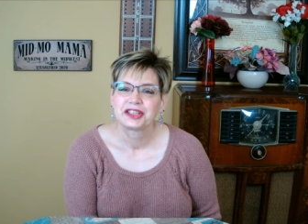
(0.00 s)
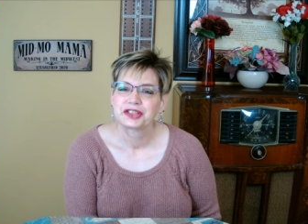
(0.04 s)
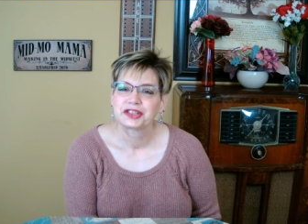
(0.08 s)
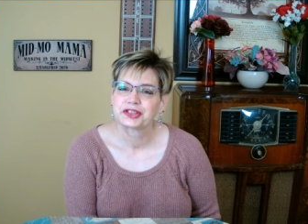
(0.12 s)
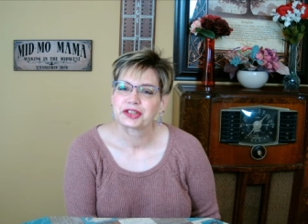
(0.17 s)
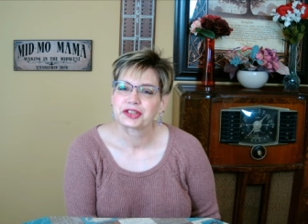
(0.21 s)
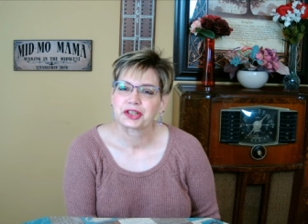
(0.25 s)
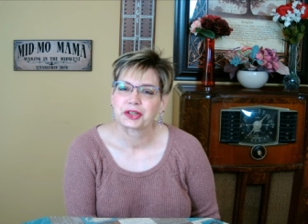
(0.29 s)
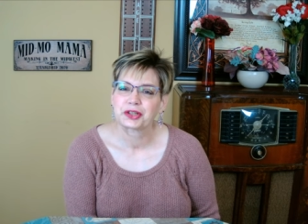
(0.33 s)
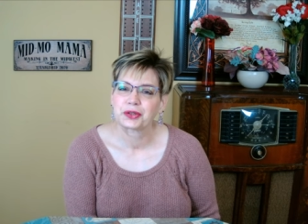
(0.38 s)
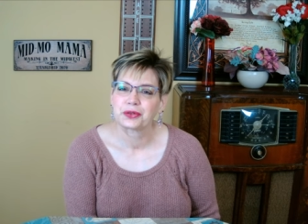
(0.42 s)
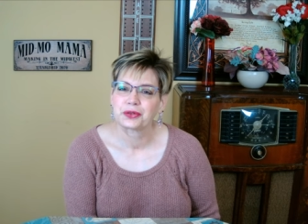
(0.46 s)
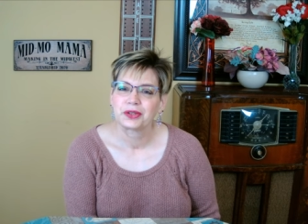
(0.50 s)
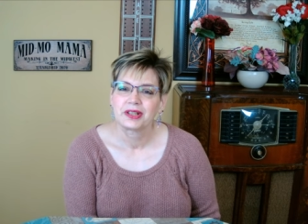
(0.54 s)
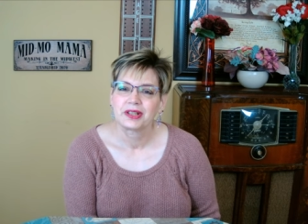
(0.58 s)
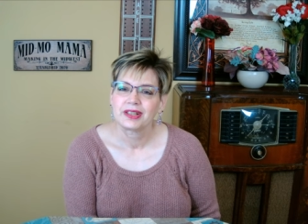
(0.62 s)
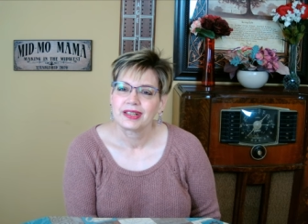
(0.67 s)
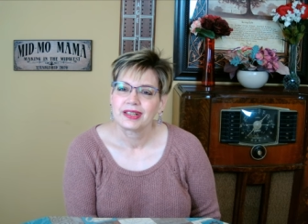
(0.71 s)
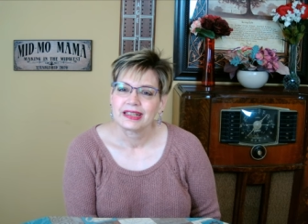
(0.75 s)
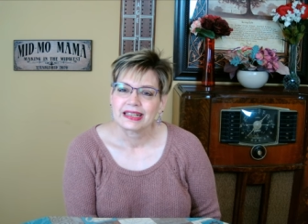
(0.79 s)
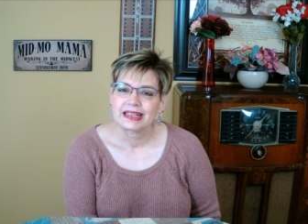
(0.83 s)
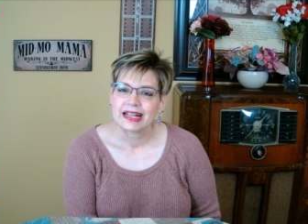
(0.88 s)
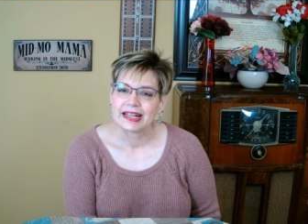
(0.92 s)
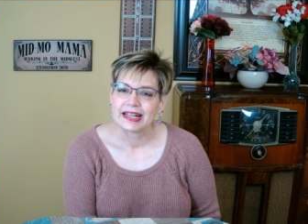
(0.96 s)
so
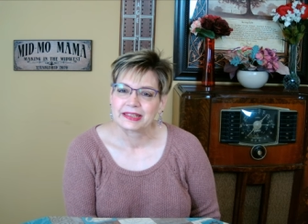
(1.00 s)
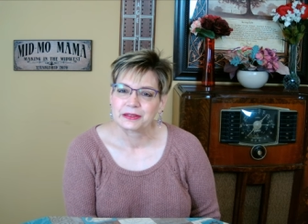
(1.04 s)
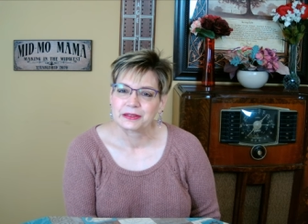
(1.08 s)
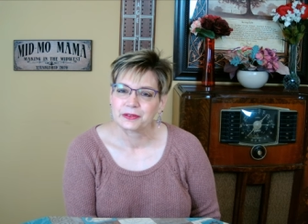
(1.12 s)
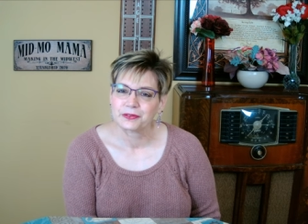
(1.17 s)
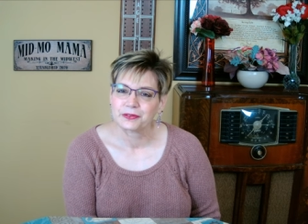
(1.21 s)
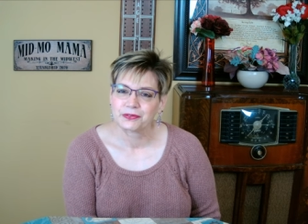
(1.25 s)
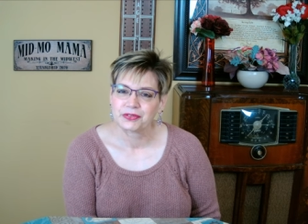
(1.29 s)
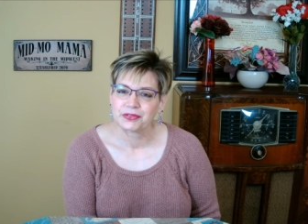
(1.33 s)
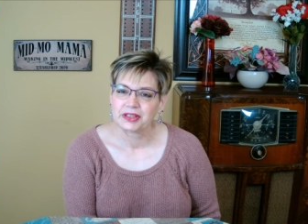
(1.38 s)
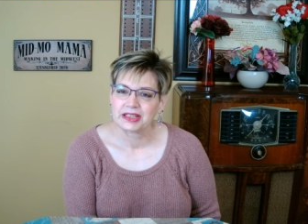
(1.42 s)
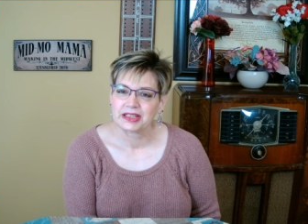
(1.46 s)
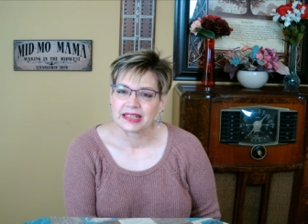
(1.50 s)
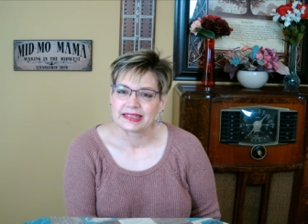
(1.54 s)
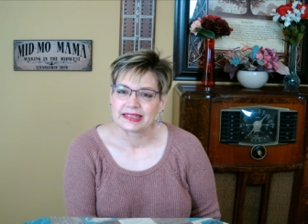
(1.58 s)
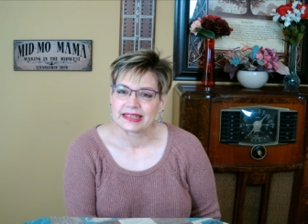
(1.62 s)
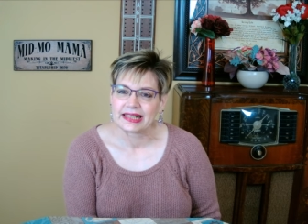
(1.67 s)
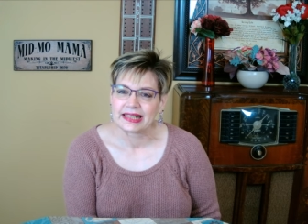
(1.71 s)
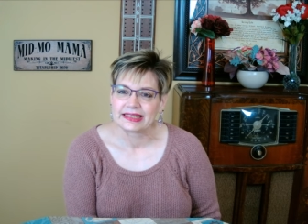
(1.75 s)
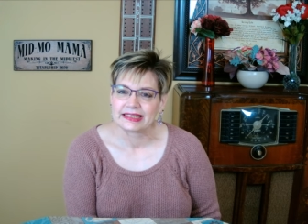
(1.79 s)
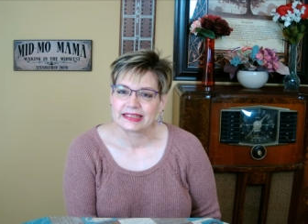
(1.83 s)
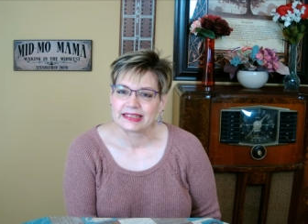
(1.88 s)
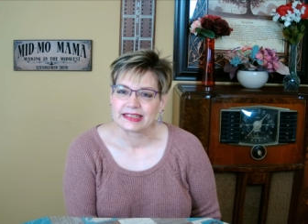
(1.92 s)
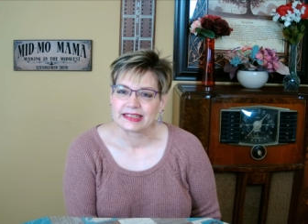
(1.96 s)
I don't feel like
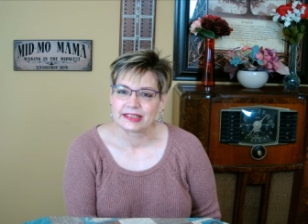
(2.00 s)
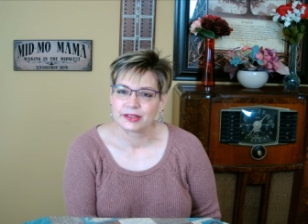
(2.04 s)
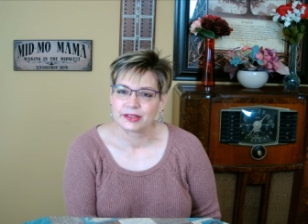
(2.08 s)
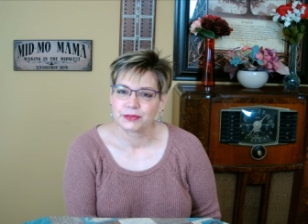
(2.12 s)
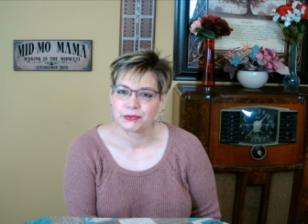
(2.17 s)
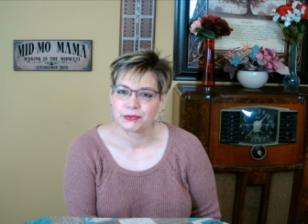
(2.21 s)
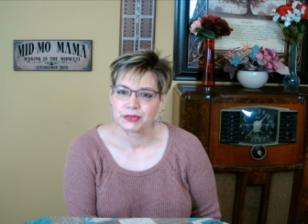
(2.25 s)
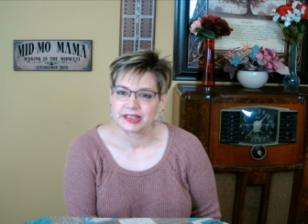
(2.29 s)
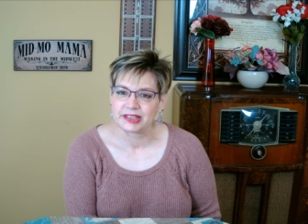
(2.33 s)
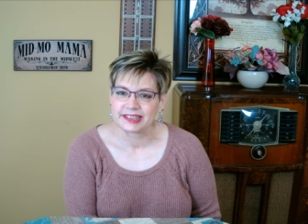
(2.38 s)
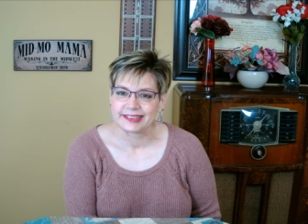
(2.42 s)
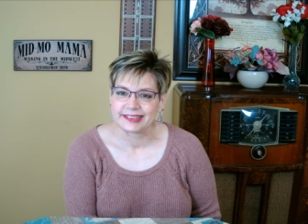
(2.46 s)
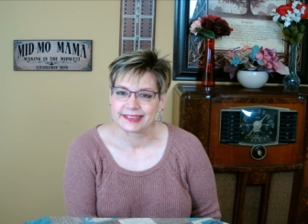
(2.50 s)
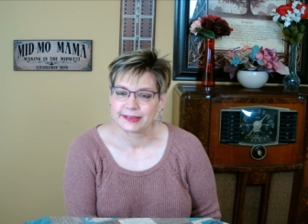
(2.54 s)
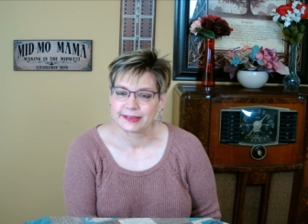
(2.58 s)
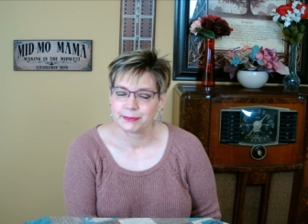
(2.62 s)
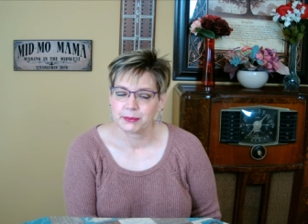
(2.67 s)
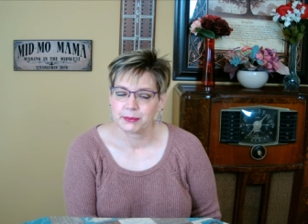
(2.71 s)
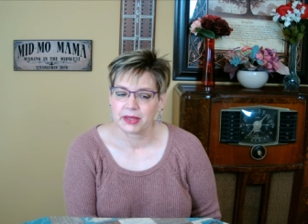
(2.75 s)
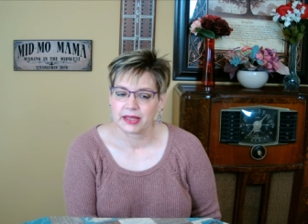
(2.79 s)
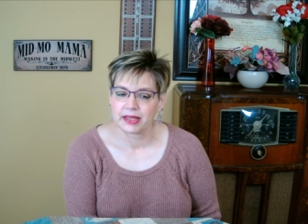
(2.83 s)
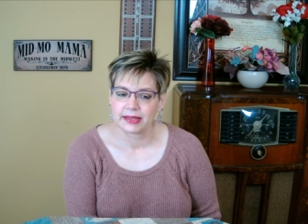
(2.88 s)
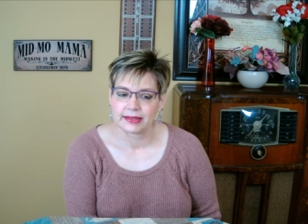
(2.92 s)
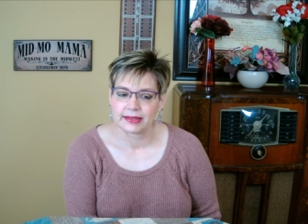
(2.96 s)
I need to risk
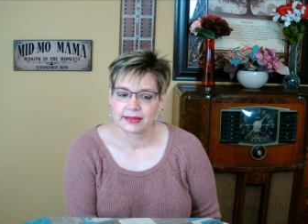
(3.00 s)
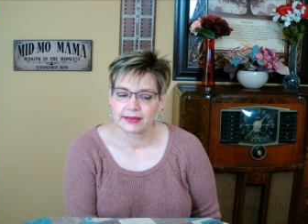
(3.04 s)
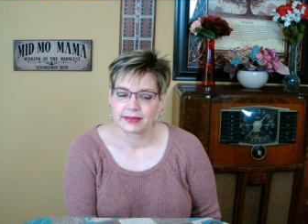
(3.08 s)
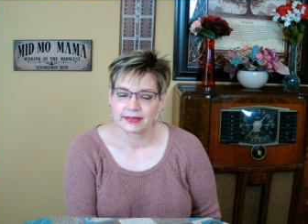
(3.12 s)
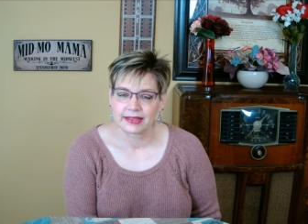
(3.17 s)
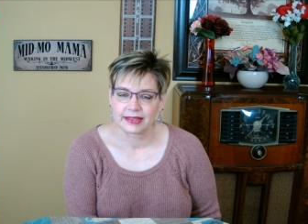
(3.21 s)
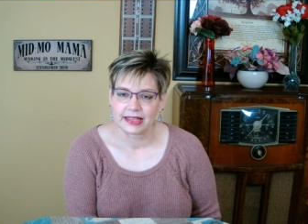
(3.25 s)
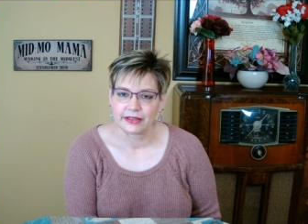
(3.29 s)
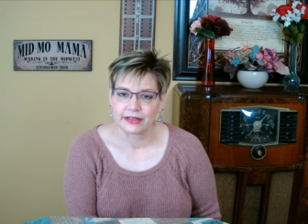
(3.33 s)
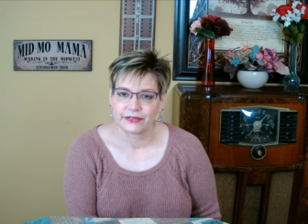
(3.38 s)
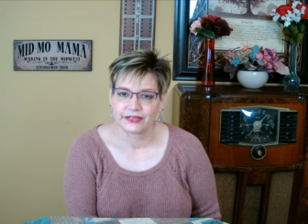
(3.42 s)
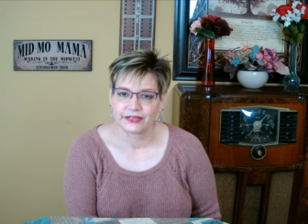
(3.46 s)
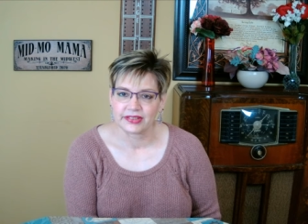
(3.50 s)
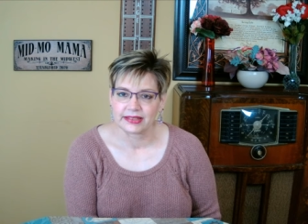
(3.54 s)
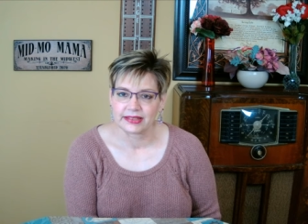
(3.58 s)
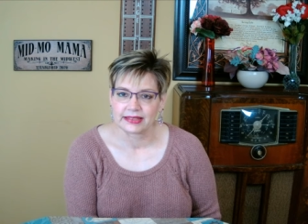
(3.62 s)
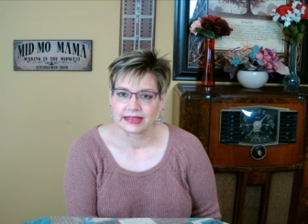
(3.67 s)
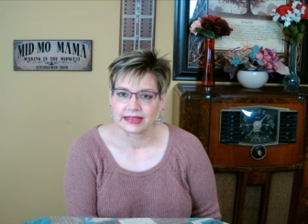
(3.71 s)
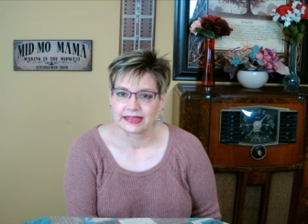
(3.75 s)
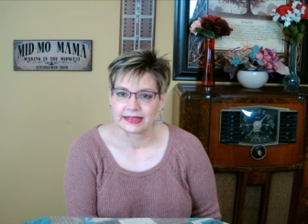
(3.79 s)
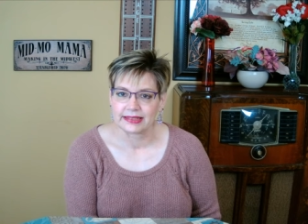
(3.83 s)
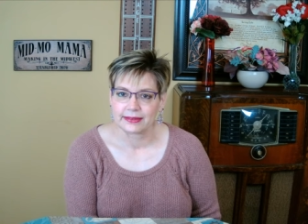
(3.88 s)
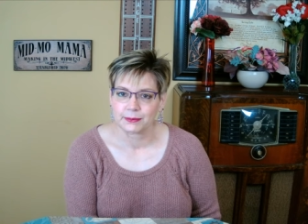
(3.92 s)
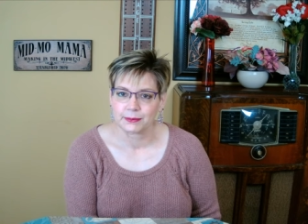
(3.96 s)
my life and
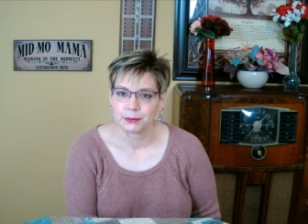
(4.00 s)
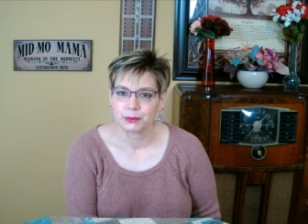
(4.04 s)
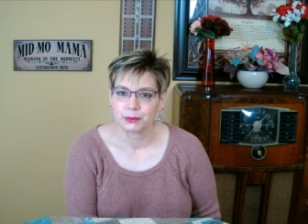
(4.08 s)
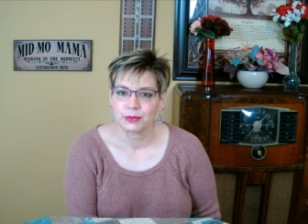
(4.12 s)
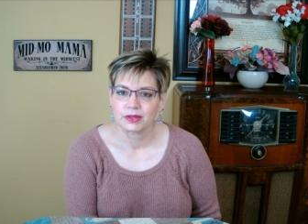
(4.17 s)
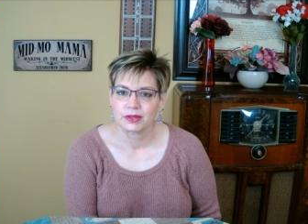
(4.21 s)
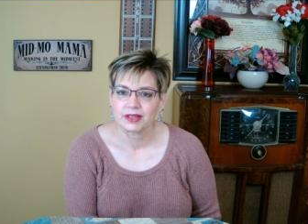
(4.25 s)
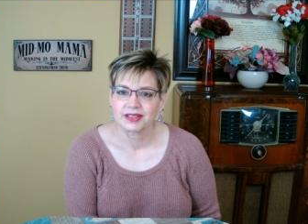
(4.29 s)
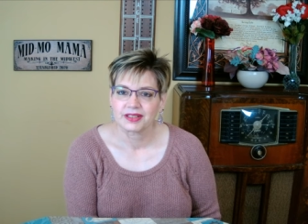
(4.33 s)
limb